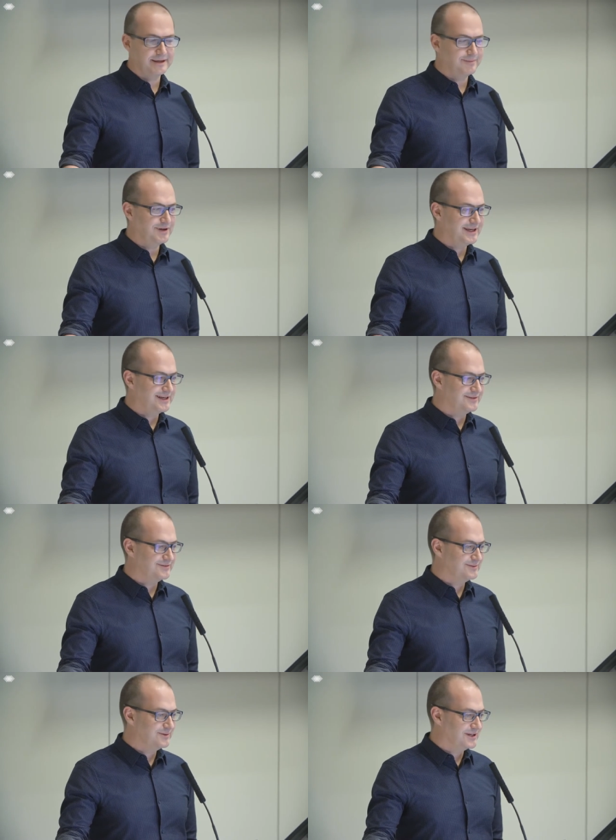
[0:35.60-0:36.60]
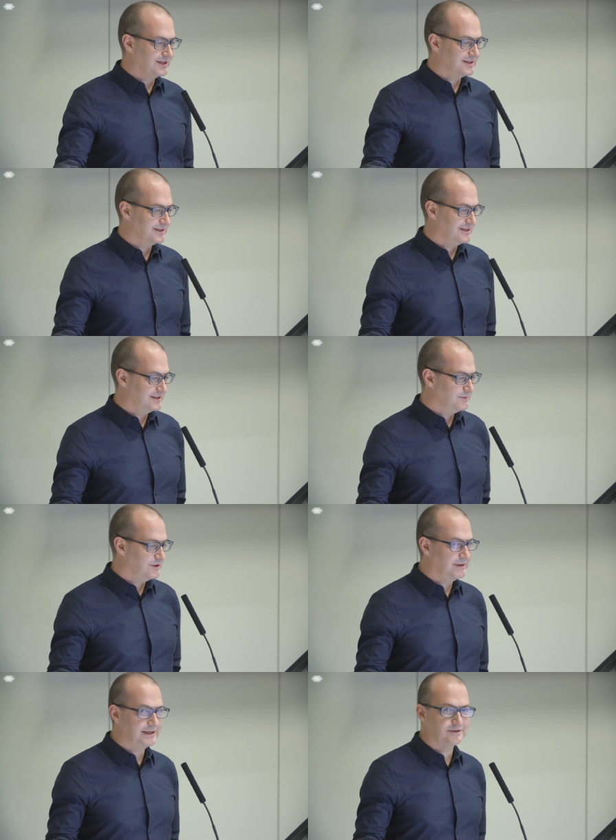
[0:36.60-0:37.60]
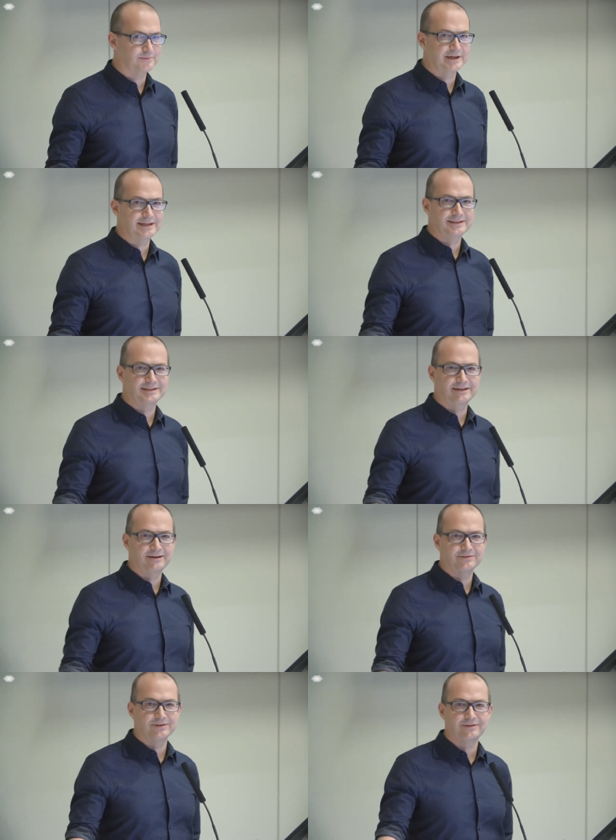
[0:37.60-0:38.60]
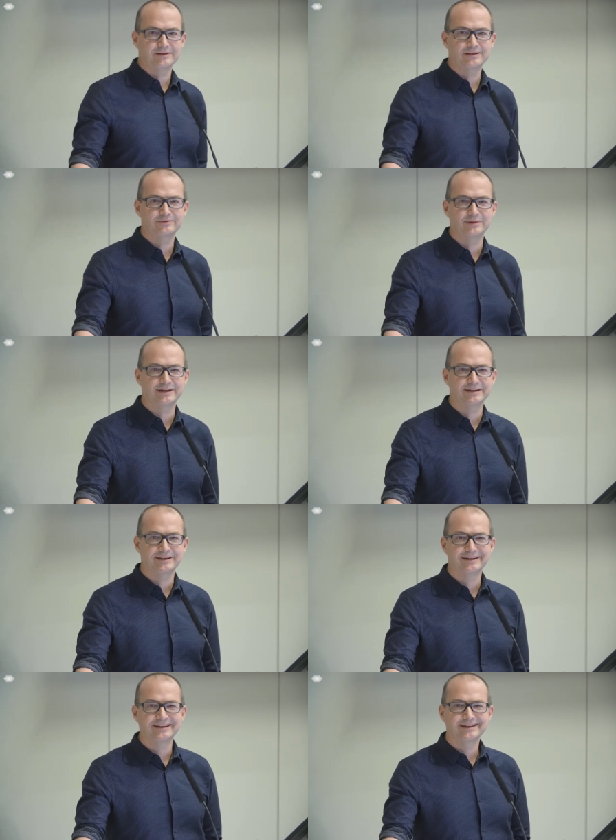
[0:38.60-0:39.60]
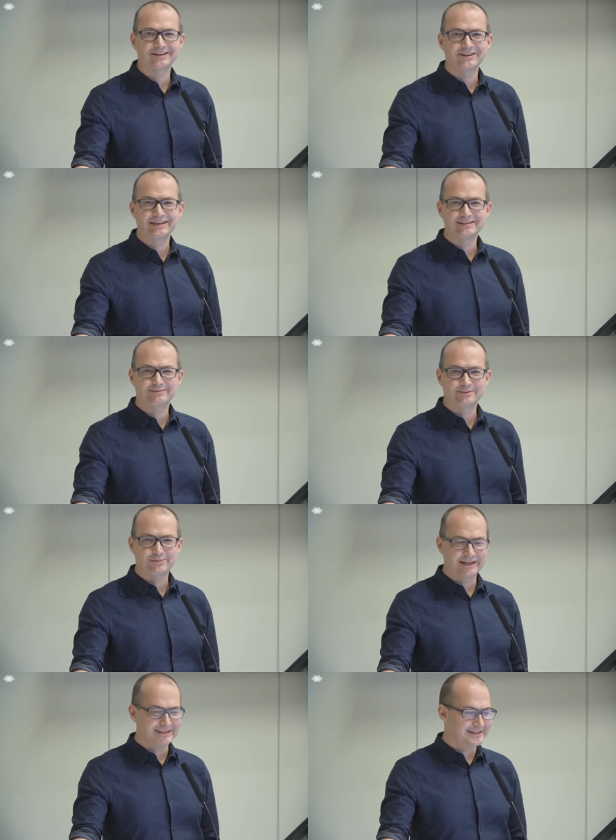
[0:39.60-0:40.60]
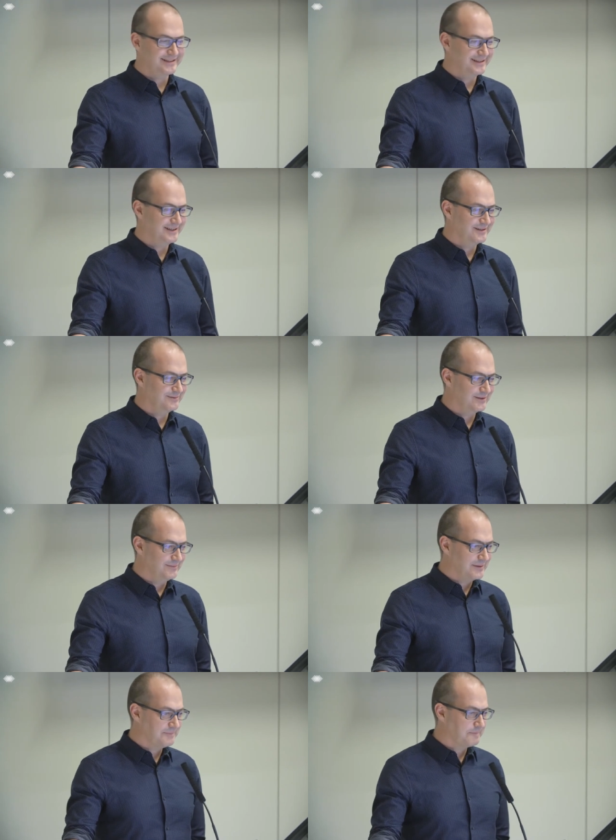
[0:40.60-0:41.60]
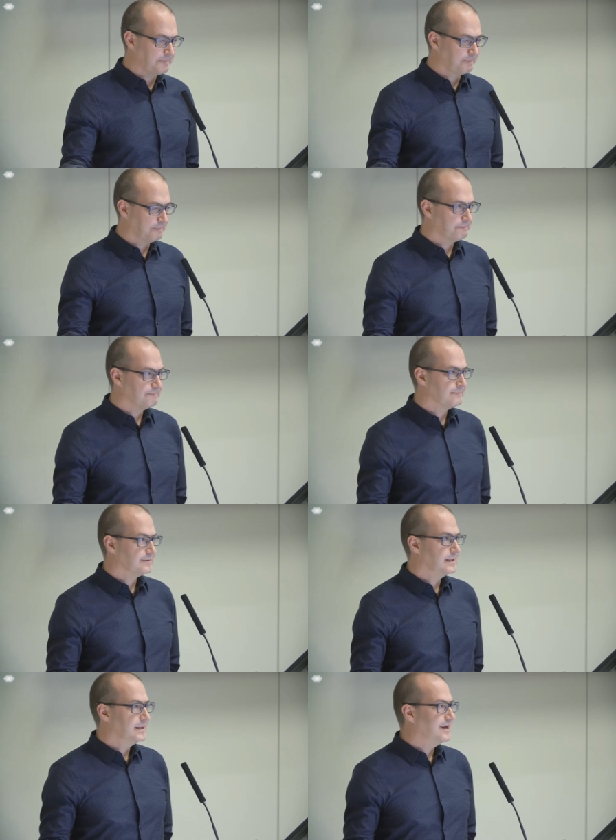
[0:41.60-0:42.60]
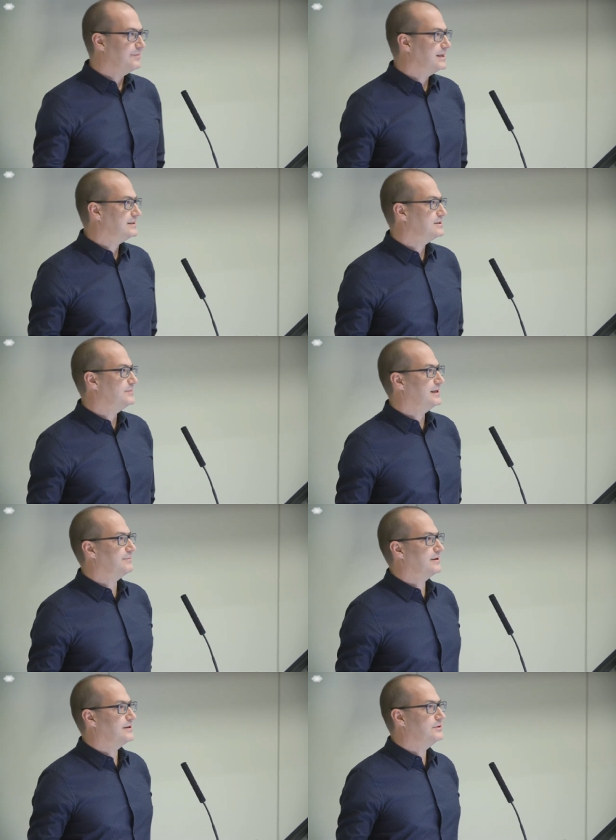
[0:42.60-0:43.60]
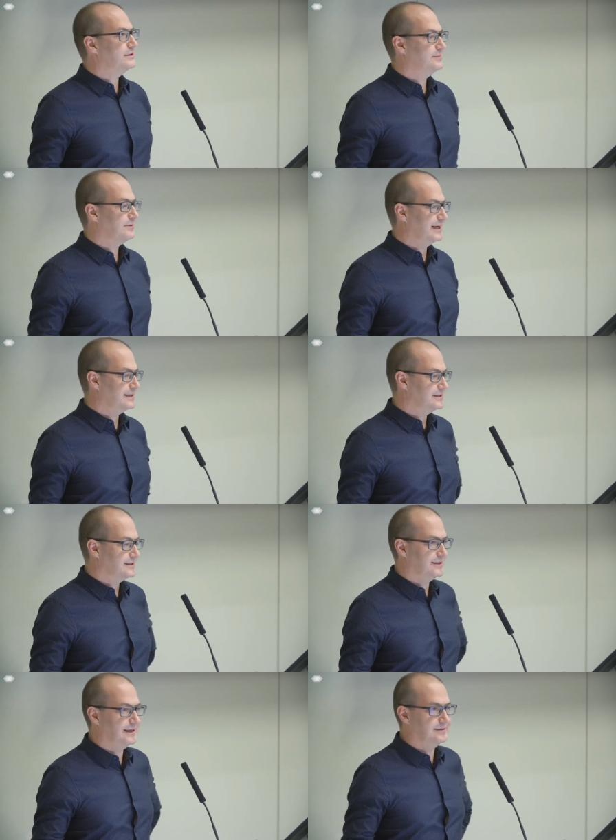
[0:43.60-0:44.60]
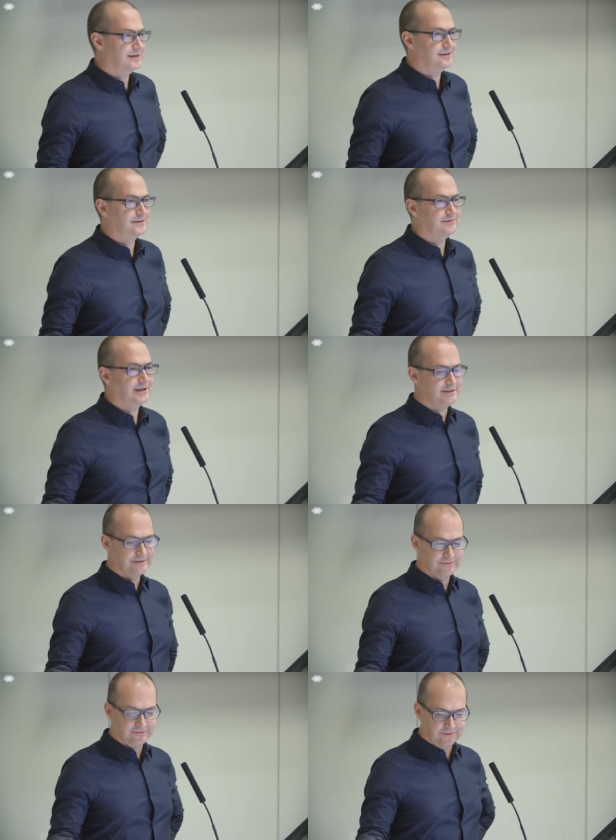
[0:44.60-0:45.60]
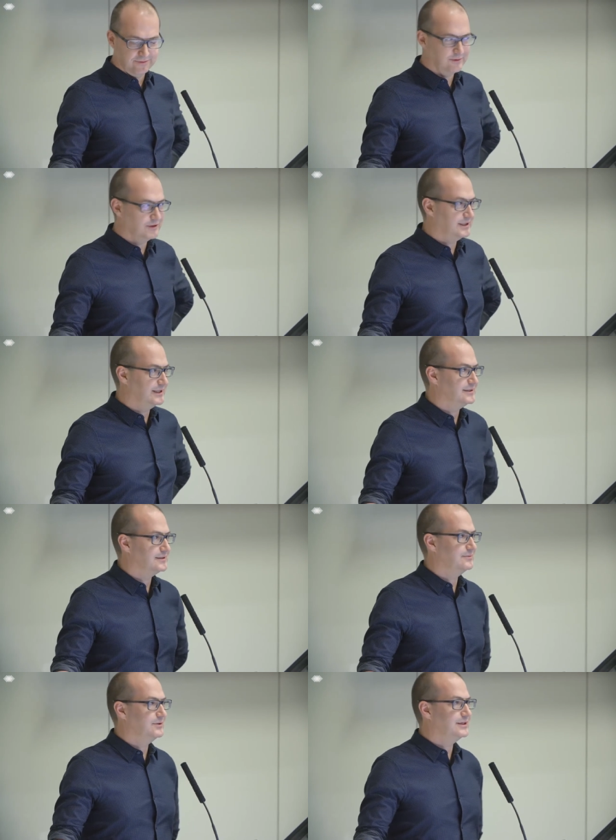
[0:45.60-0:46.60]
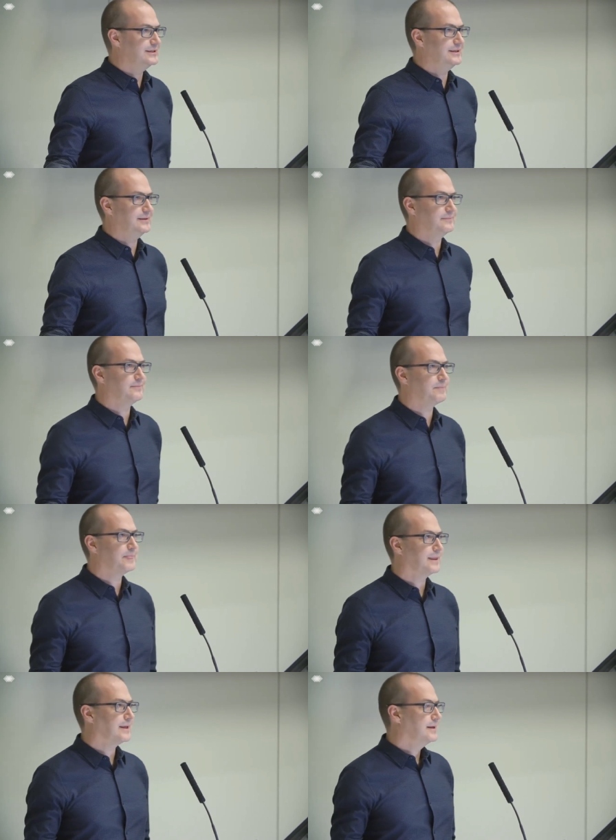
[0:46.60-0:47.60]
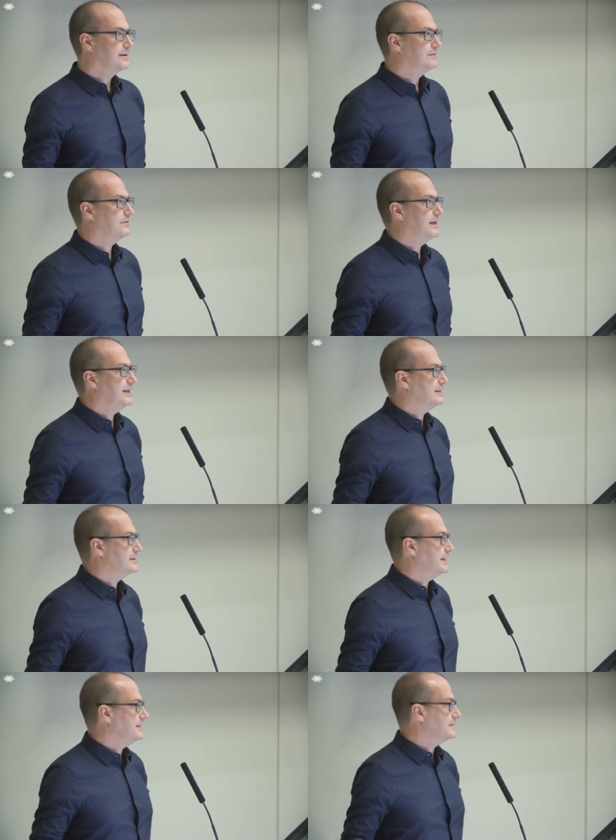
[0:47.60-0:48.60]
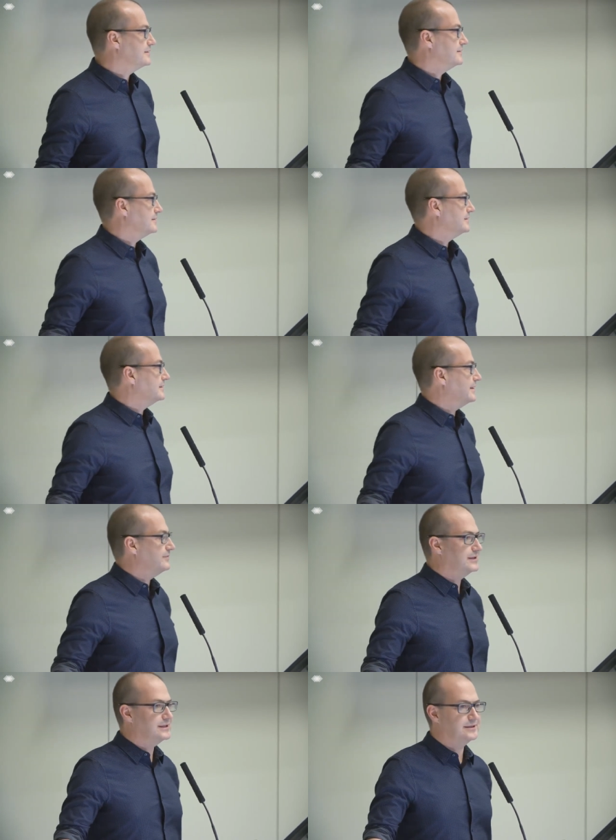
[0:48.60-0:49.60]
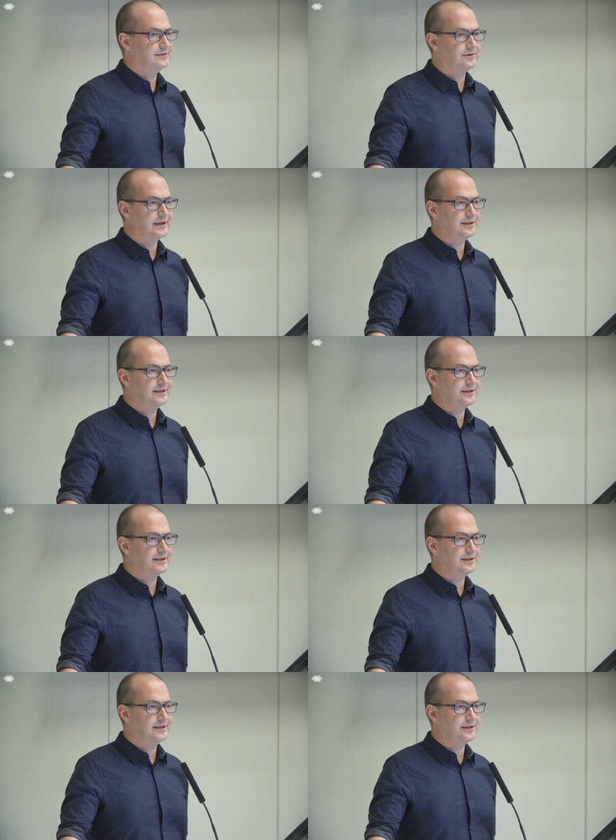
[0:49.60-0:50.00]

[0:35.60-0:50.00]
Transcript: I'm lucky enough to work in a small medical practice there. I've got three of my colleagues from the practice here with me. I've been asked to speak about community practice, and I'd like to ask the question of what is community? For the NHS, the definition is very